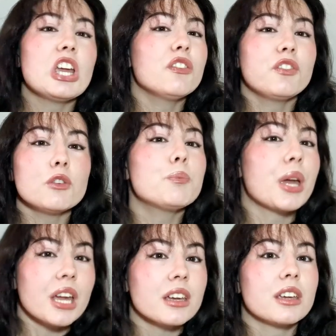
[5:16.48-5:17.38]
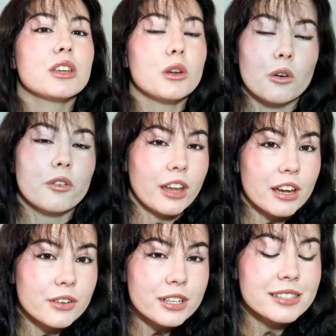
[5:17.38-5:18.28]
if you pick your
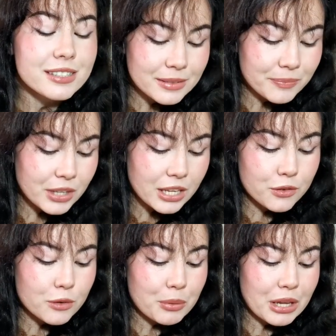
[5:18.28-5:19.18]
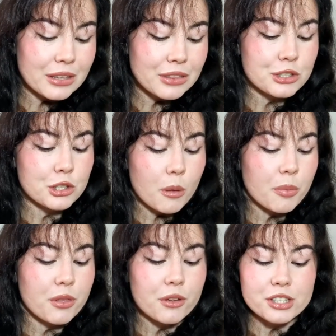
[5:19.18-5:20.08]
favorites, if you pick the
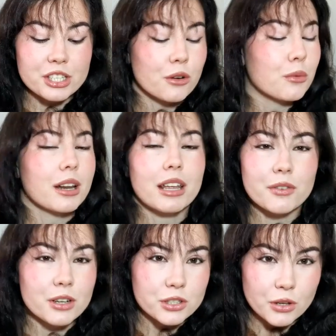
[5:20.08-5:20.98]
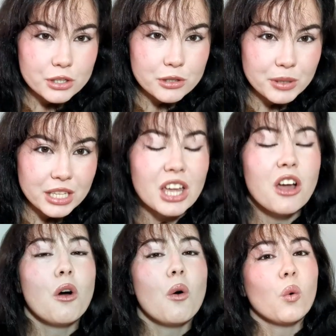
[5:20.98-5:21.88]
top 30 or whatever it's going to be,
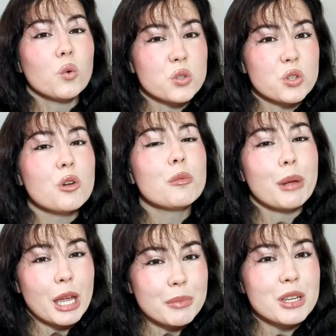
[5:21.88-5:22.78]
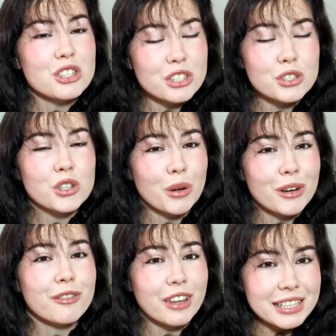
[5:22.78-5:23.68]
also maybe just go
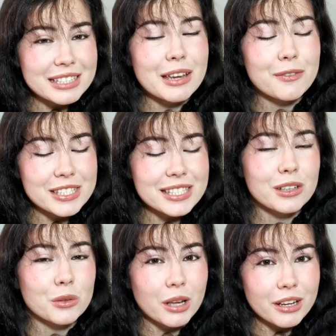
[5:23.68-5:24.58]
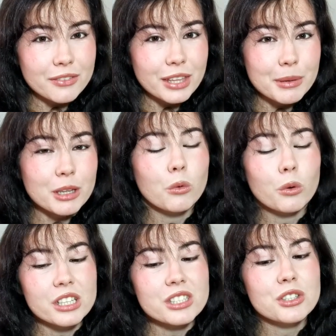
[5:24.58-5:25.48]
and vet every single one of them in
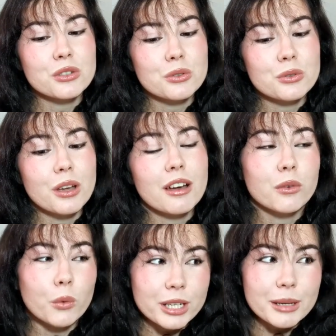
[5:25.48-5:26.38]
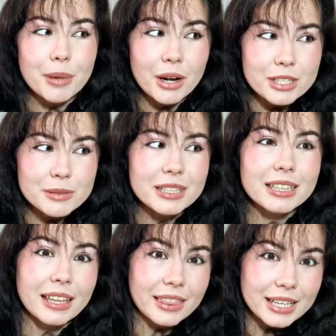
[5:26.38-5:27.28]
order to avoid
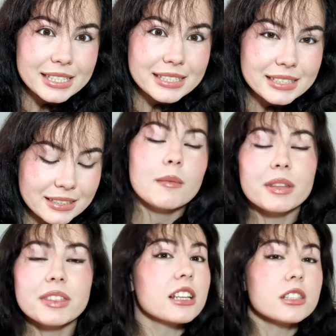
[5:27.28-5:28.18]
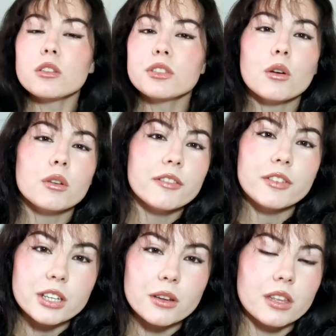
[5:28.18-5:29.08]
embarrassment like that. But that's not the only
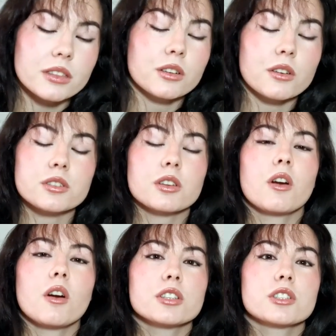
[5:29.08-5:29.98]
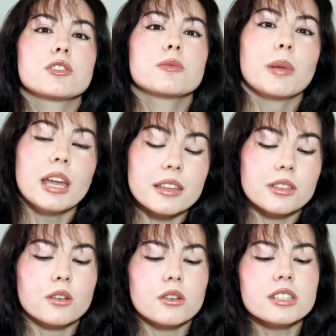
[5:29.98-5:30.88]
video that the girls are asked to
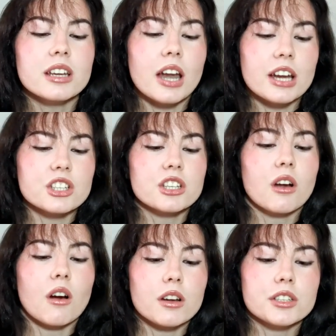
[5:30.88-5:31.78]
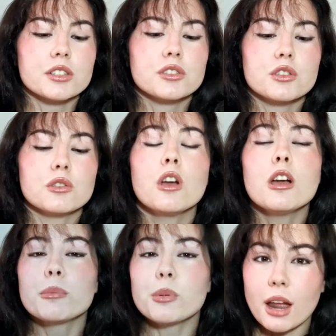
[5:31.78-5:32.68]
make. The girls are actually asked to
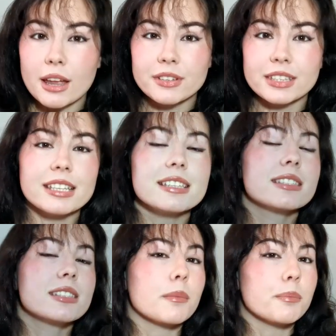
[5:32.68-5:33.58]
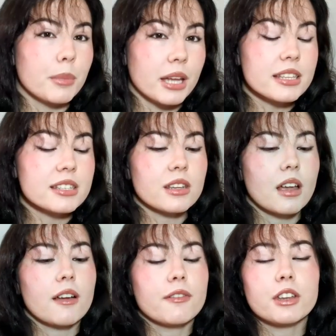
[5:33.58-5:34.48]
privately submit
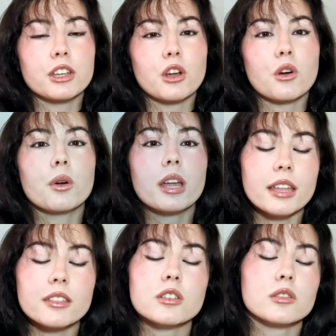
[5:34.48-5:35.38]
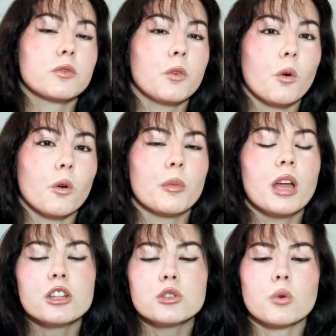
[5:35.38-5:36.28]
a video in this form
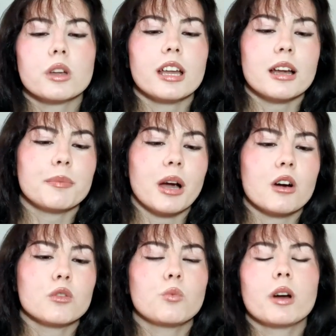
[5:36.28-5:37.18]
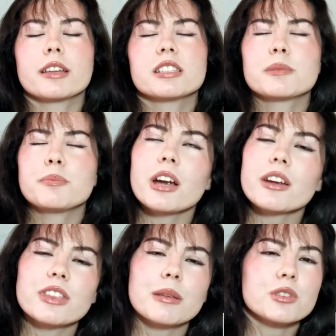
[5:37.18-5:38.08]
talking about what
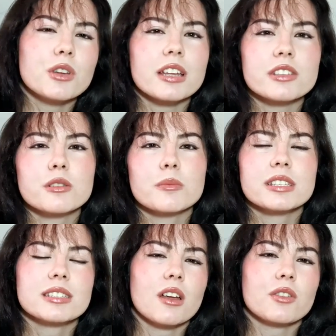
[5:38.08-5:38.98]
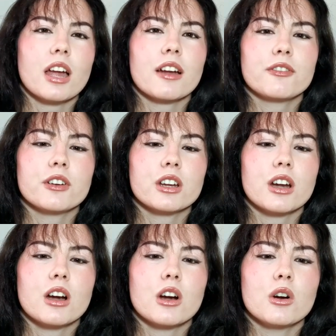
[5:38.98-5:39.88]
inspired them to enter Miss South
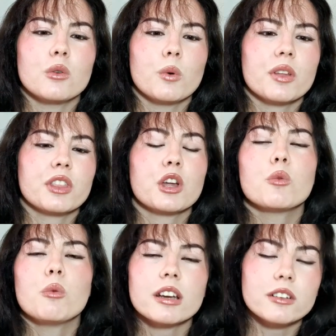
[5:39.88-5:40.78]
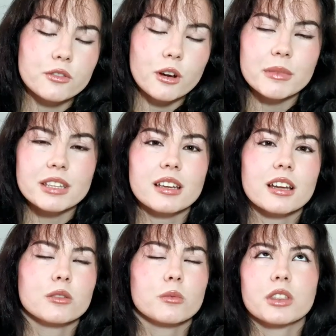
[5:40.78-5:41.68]
Africa, what they want from the
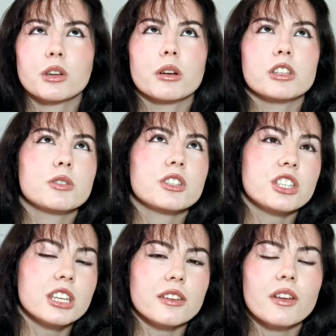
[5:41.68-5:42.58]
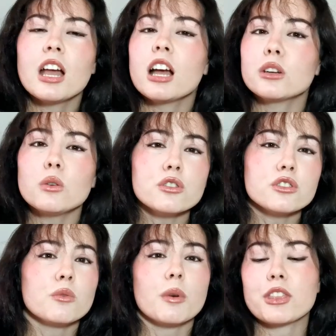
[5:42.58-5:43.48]
title, what they want to achieve, and
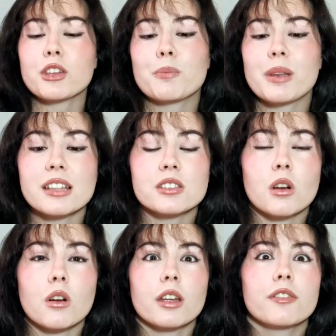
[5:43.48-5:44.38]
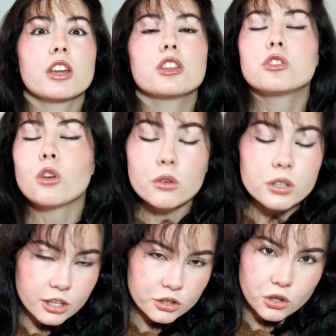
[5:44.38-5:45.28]
also what their plans are if they
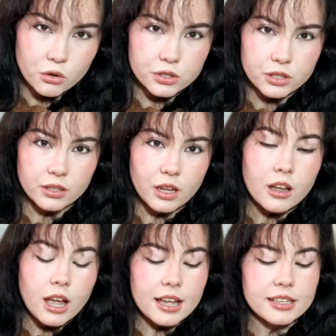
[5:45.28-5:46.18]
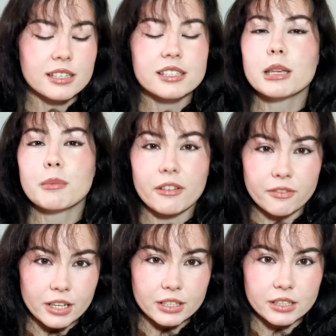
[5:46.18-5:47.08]
don't get chosen as a
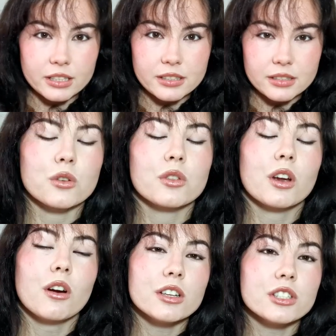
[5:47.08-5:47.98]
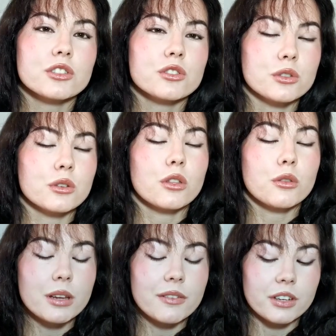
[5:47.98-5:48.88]
semi-finalist. So they're asked to do
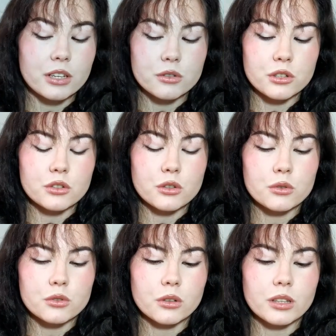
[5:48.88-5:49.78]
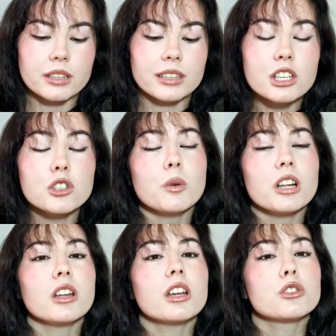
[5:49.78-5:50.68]
3 videos in total. This
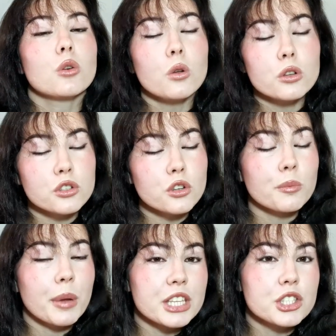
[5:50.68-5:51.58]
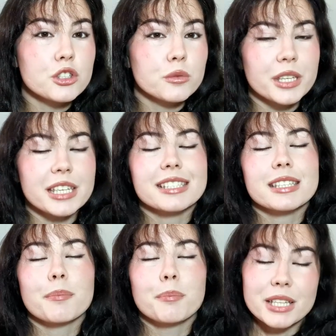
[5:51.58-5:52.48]
one is also meant to be
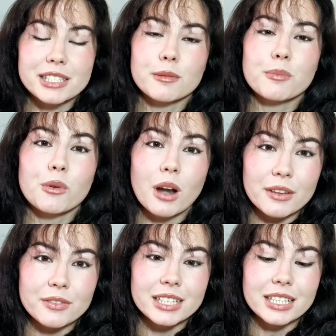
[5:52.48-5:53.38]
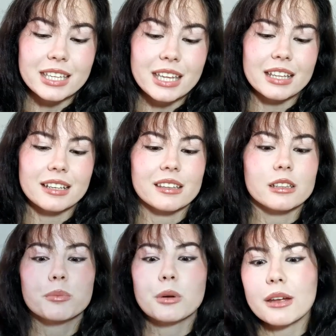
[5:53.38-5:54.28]
submitted privately in a
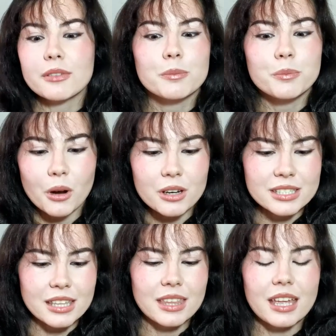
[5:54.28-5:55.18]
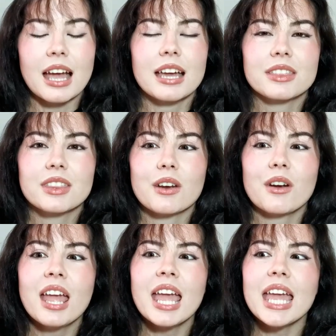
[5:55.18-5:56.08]
little private box that they add there.